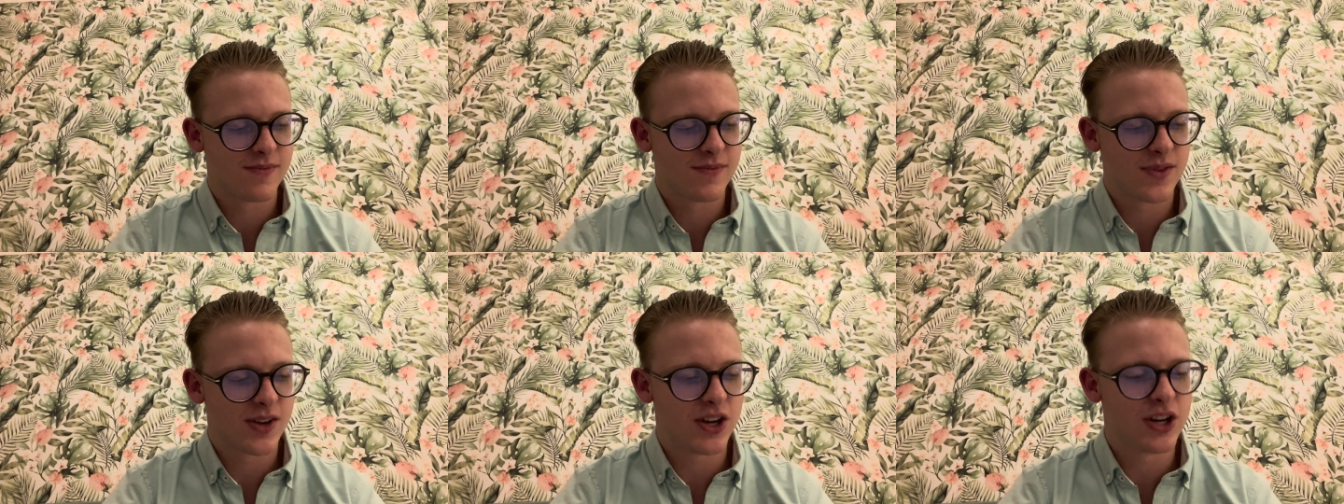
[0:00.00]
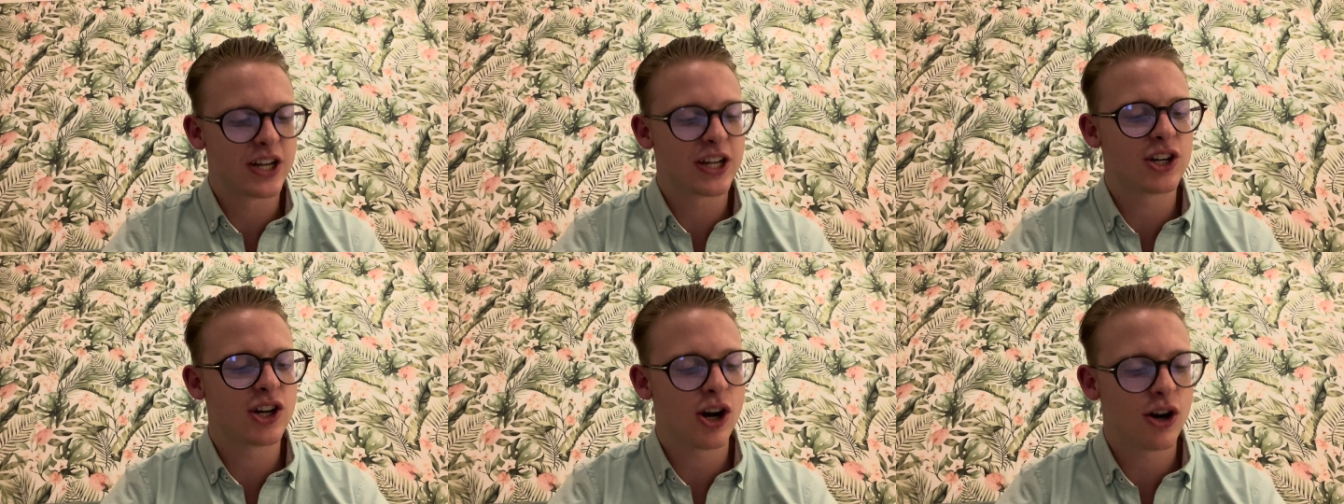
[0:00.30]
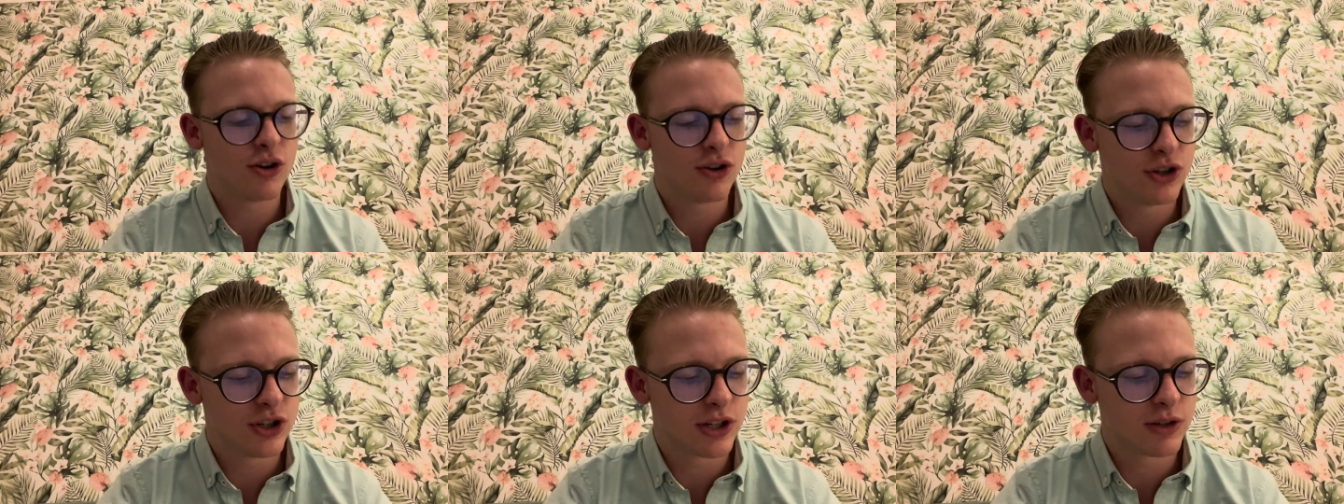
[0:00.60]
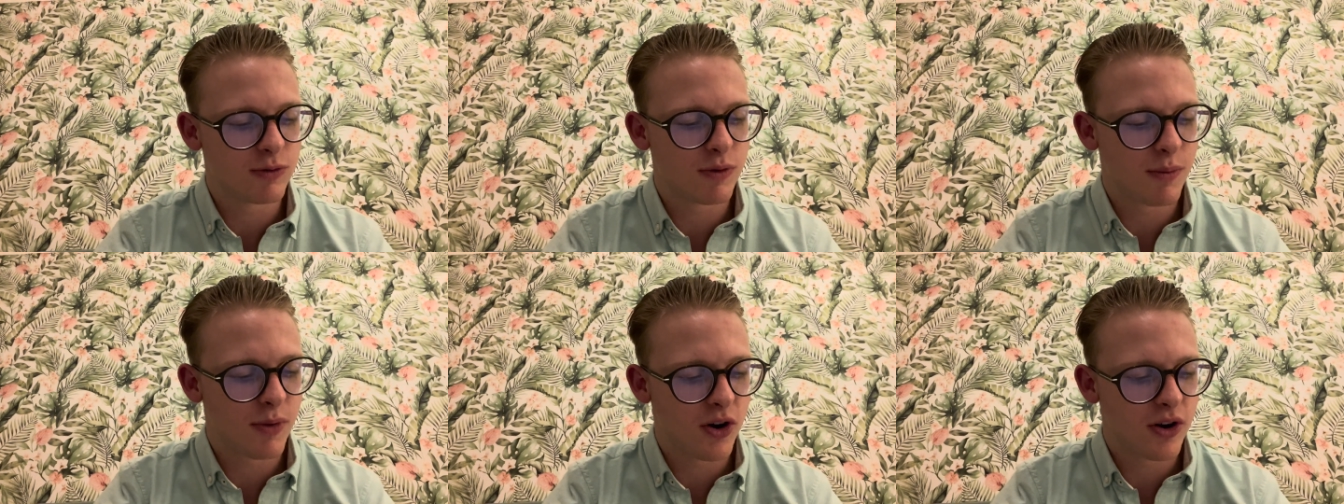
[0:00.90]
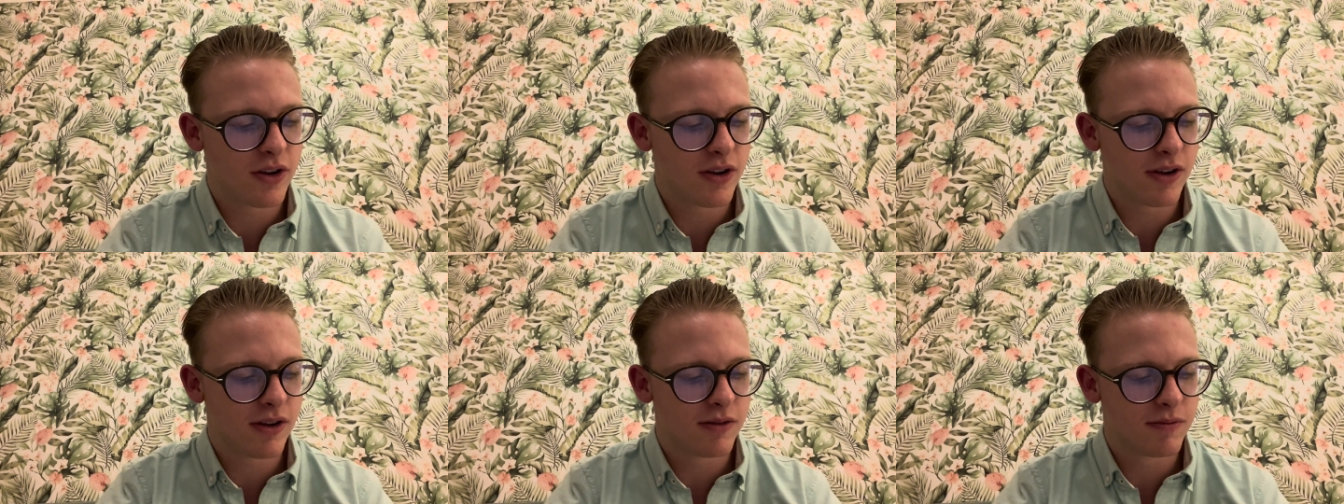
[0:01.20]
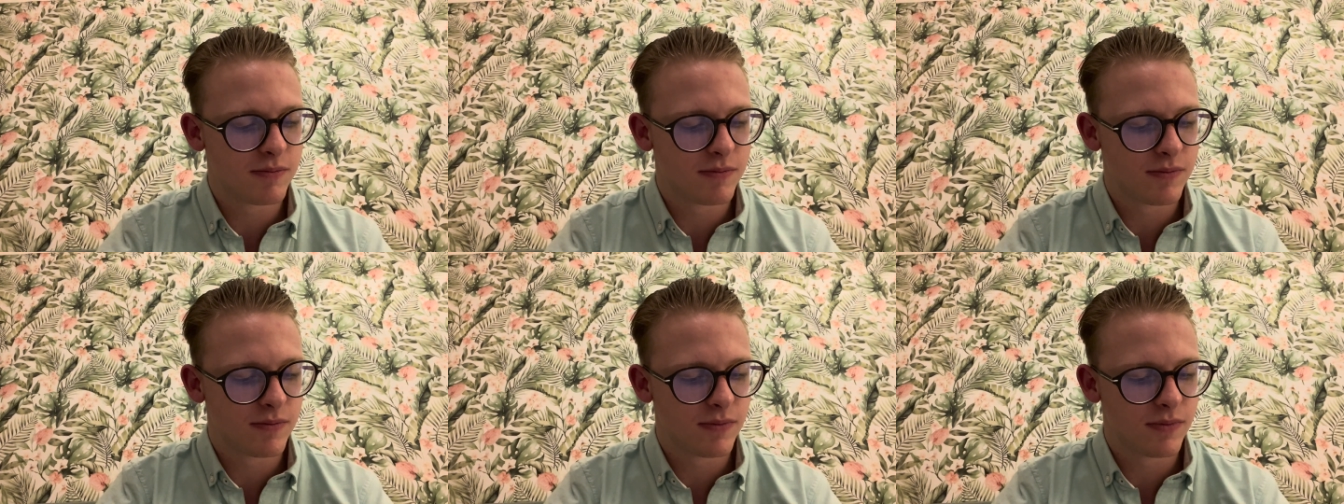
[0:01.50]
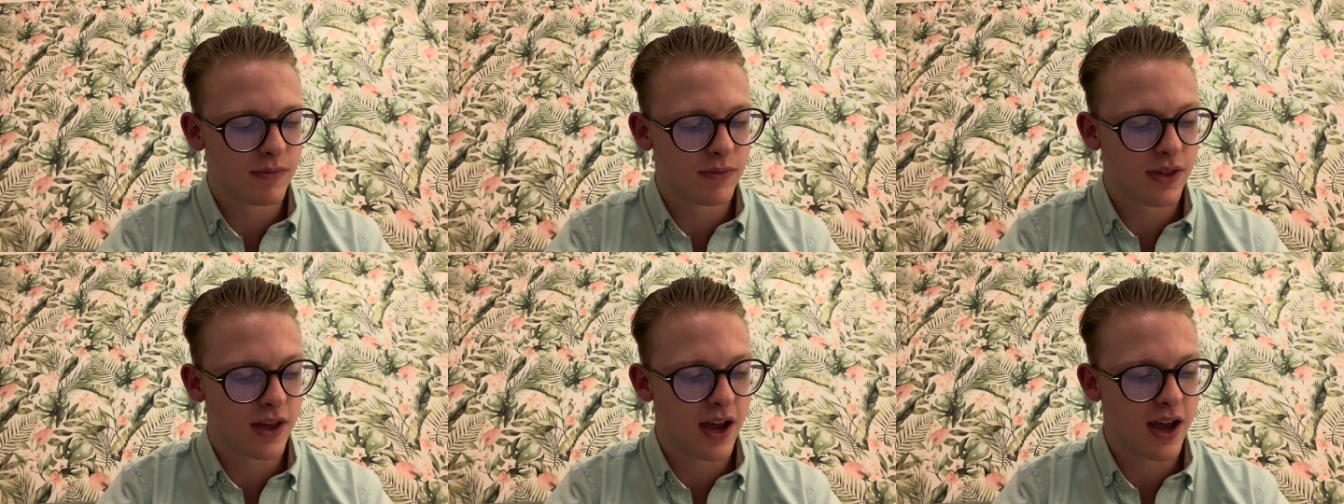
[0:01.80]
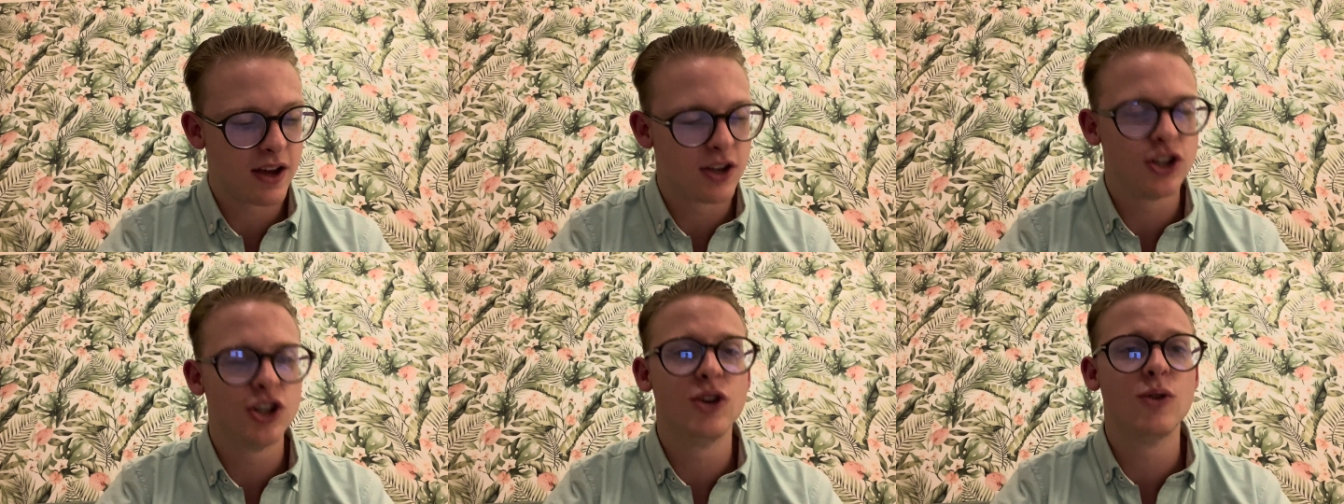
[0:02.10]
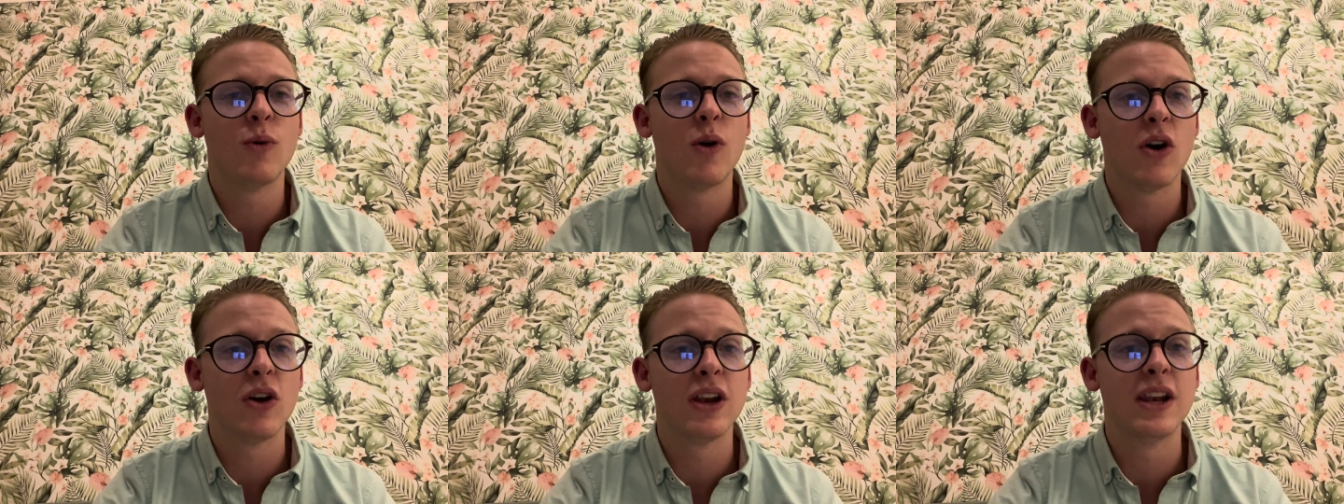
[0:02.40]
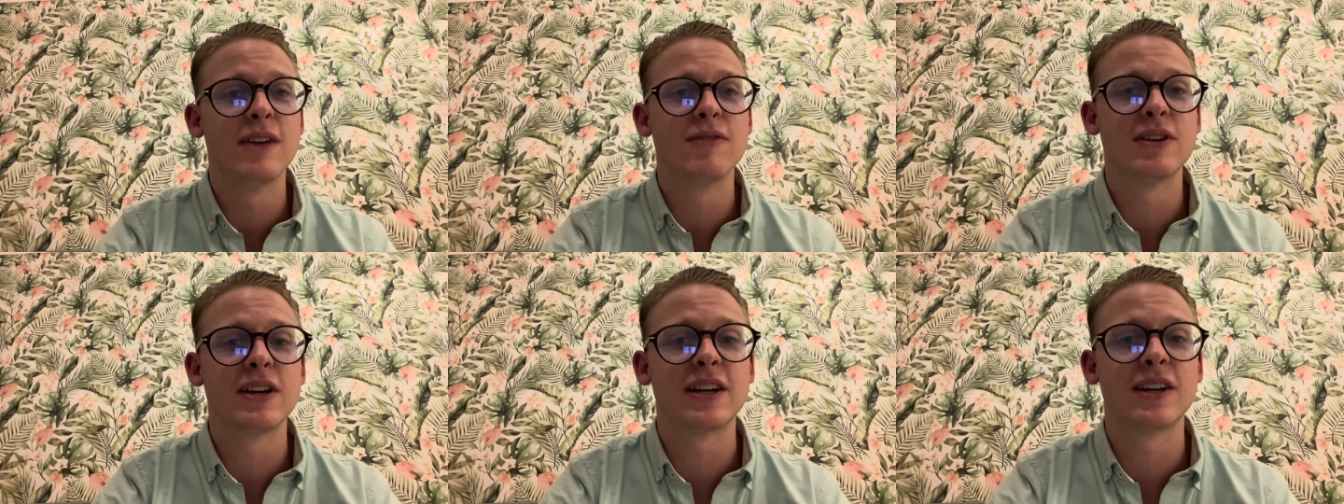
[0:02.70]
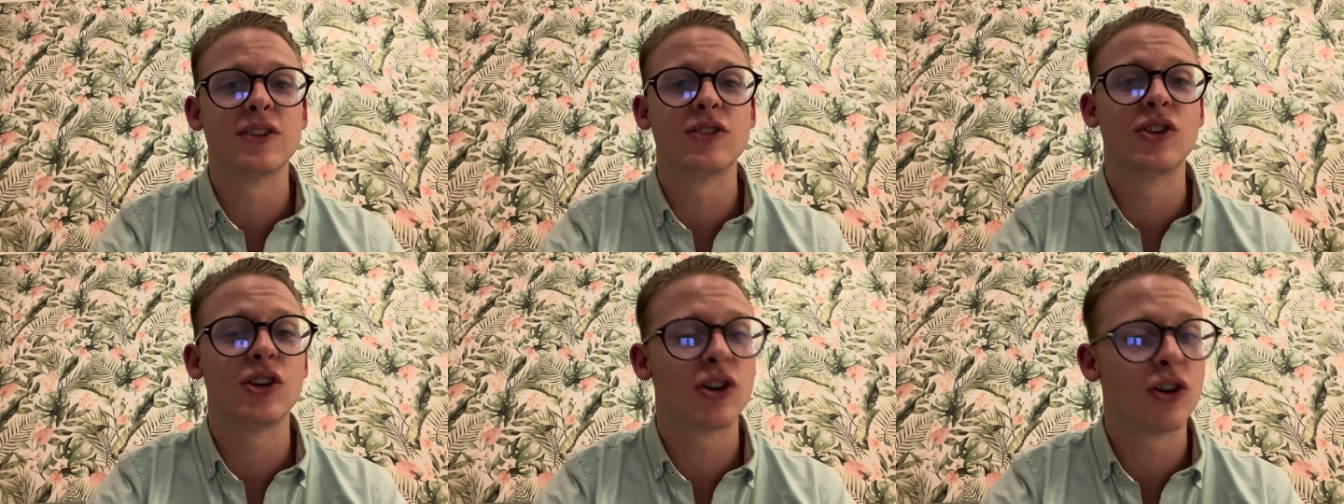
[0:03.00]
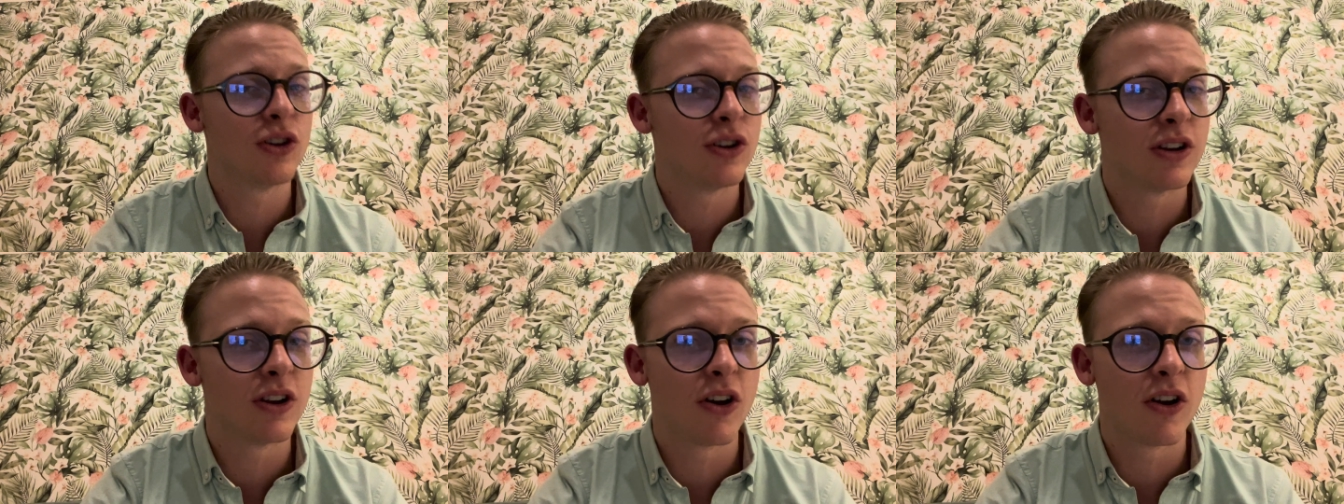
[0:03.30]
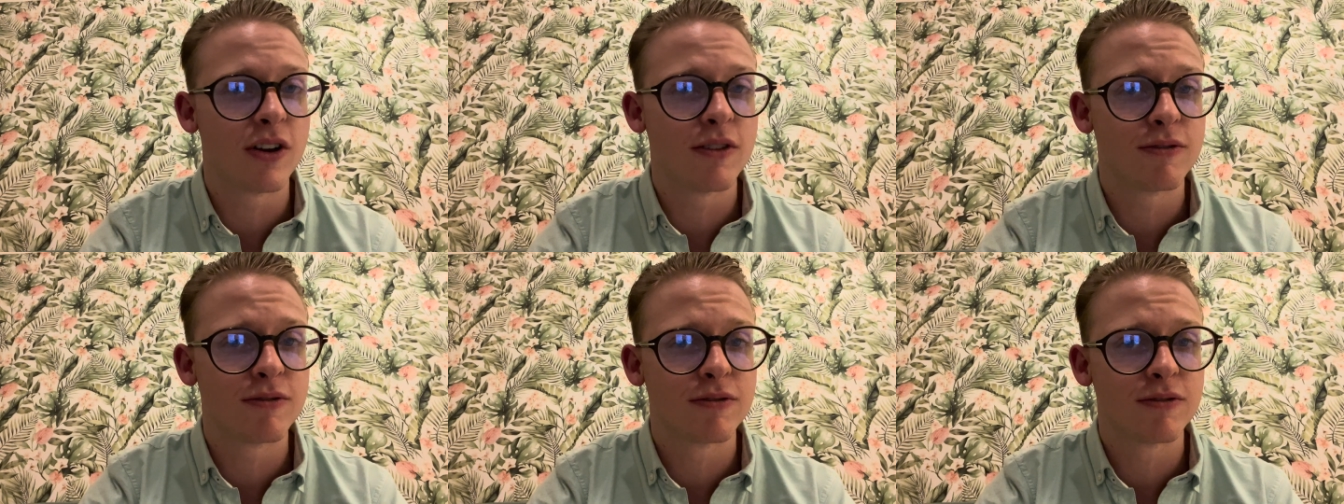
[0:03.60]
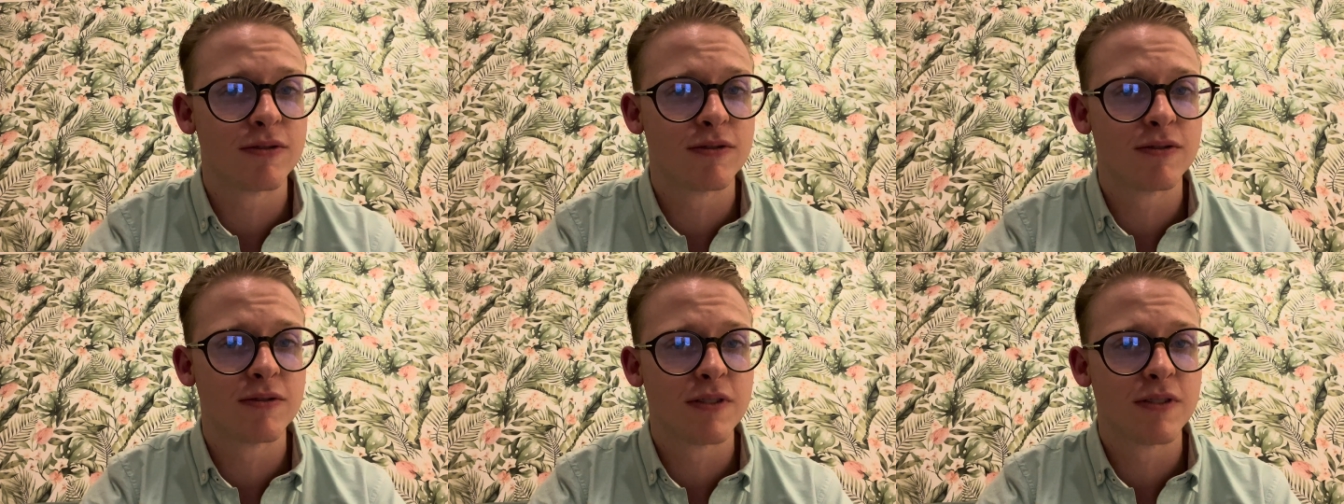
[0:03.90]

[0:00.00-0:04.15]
an encouraging reminder that you are living the good life